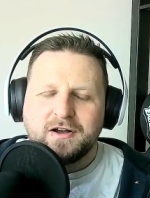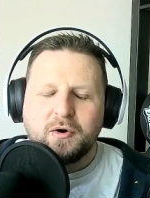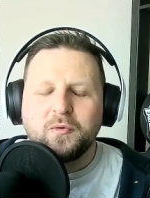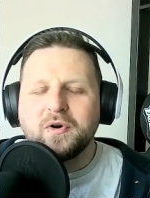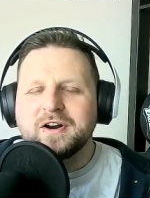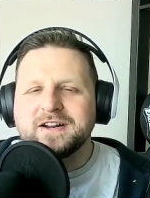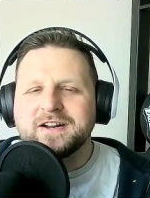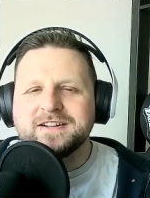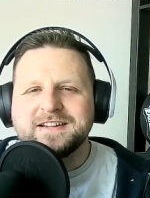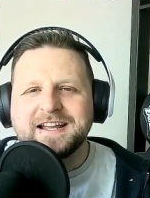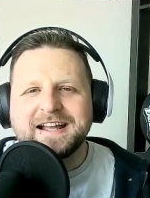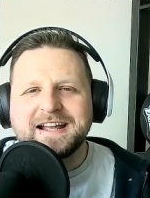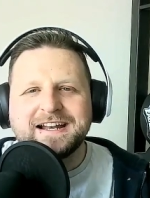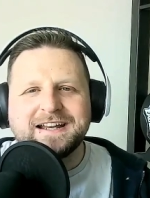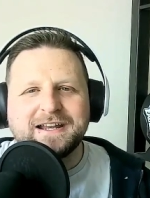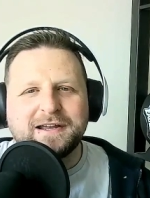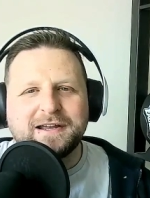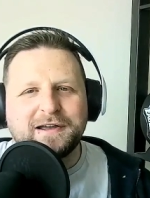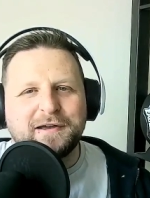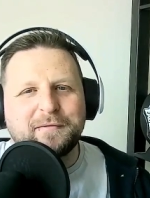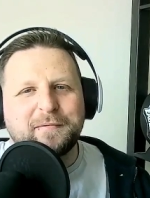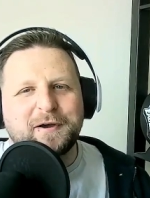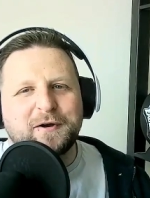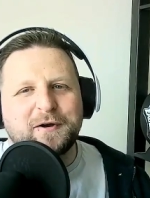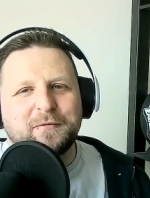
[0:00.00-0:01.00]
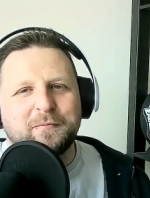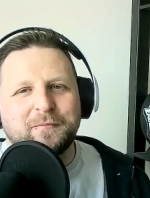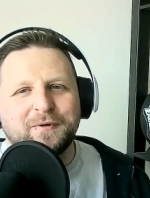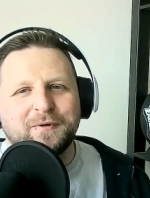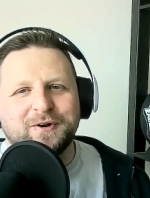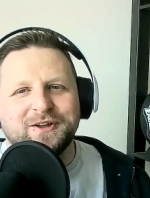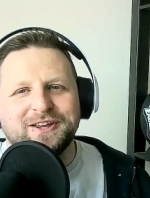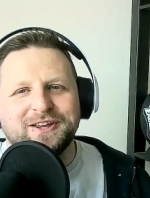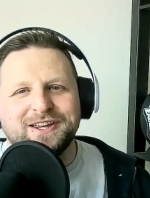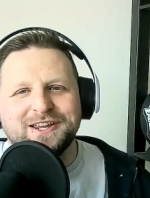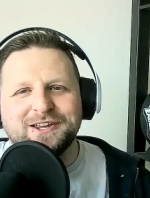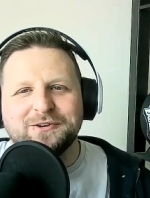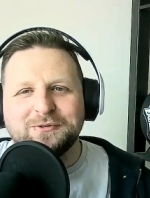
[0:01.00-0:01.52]
I want to tell you about my
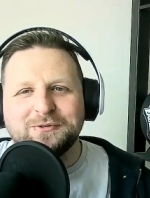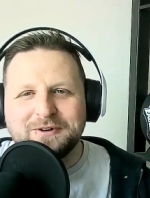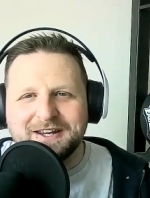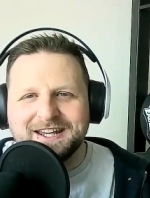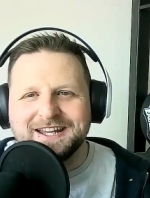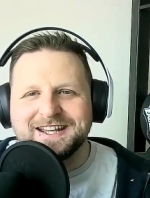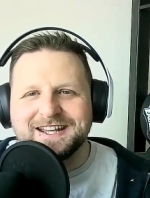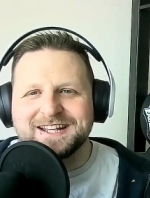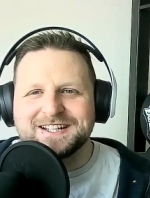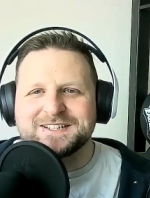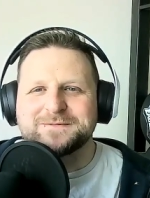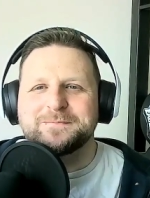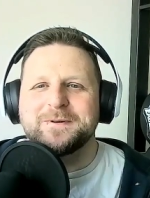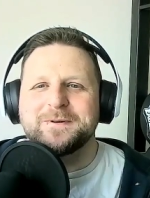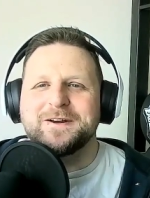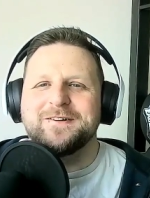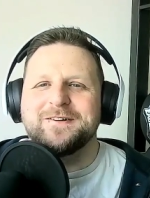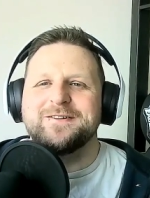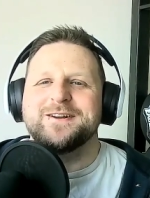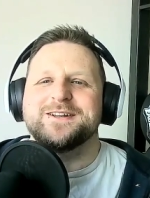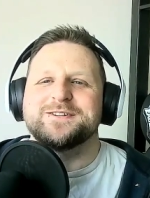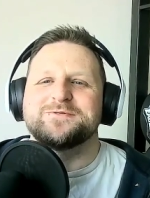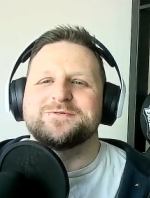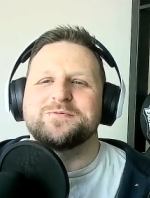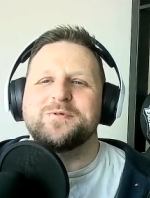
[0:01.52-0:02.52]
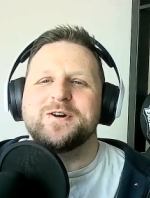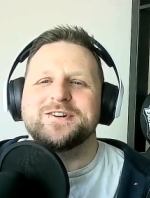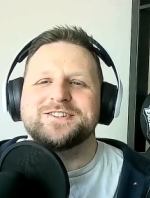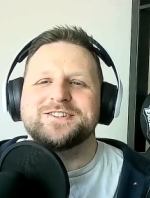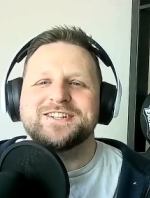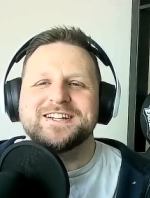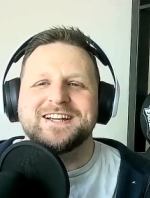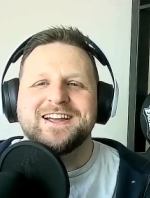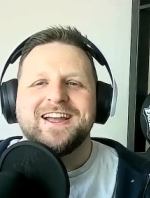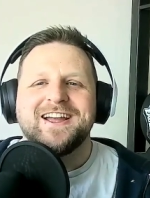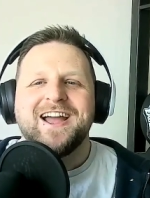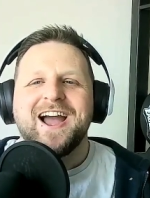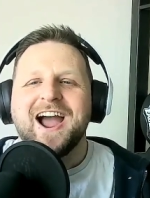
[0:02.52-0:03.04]
unique experience
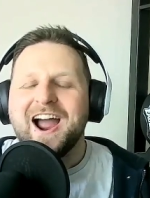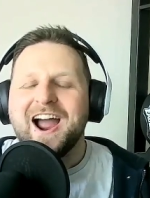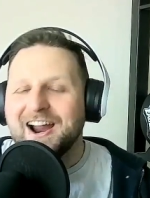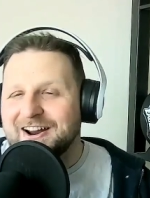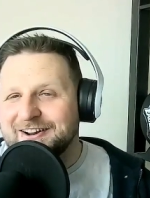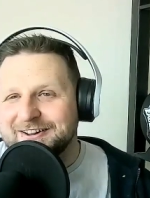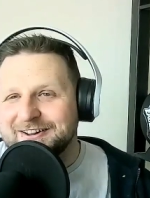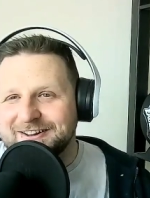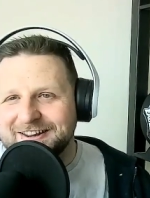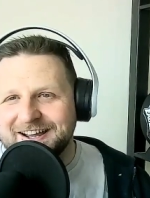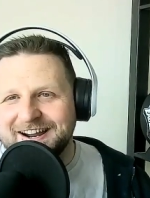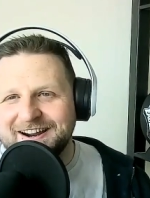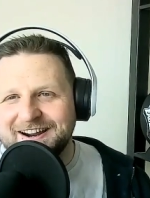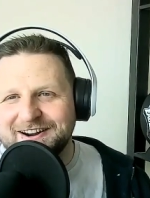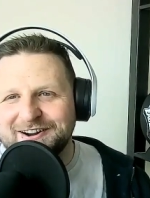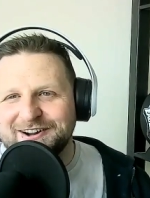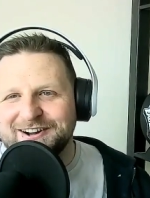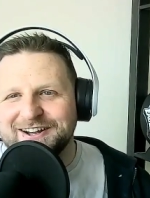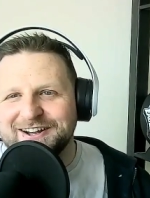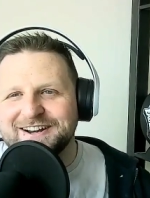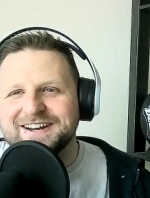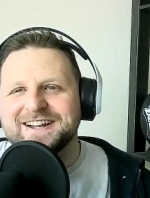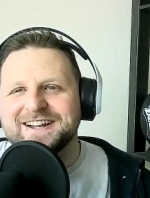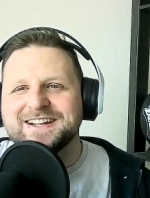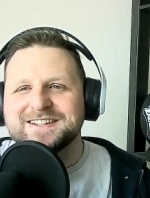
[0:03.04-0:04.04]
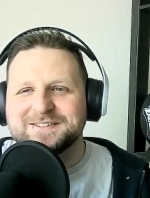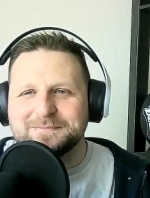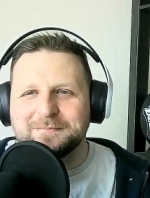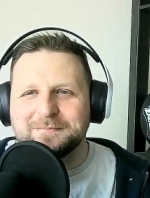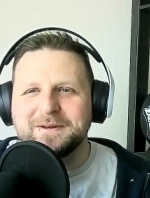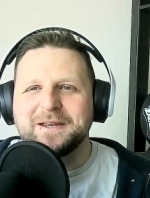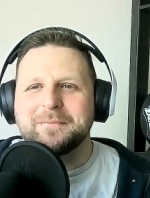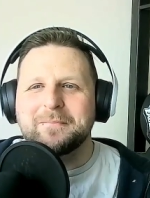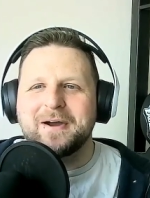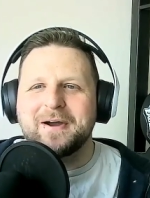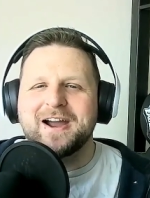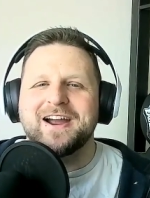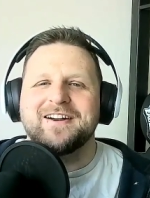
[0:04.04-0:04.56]
watching Are You There, God? It's
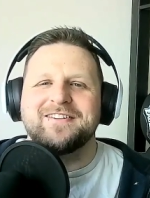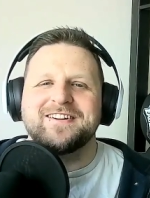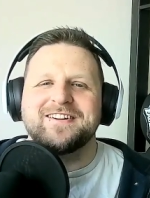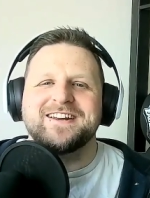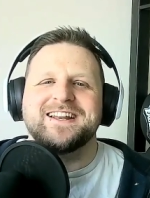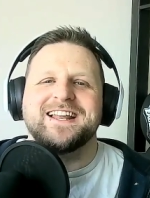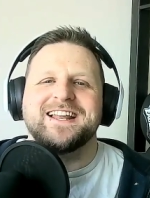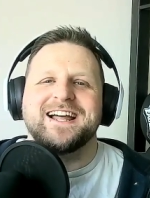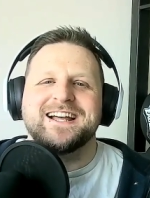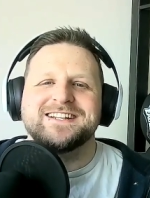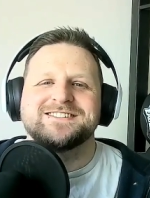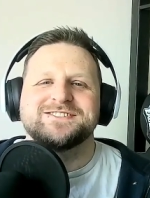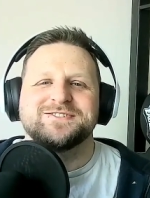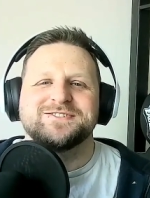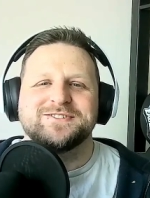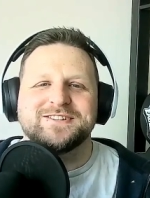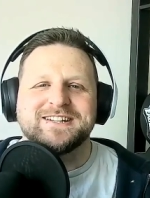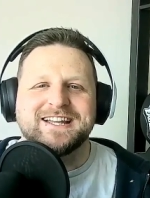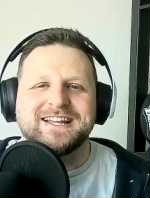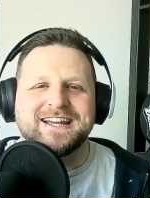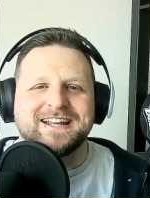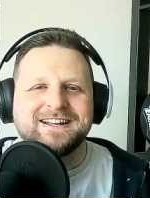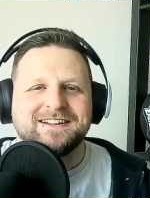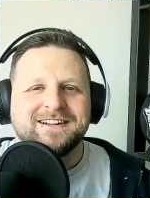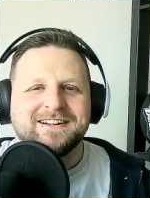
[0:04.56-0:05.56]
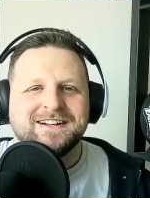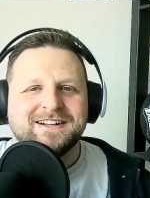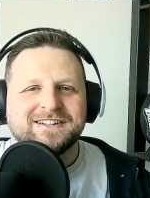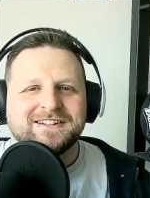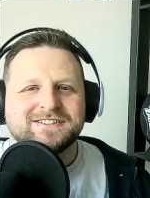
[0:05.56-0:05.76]
Me, Margaret, last Sunday.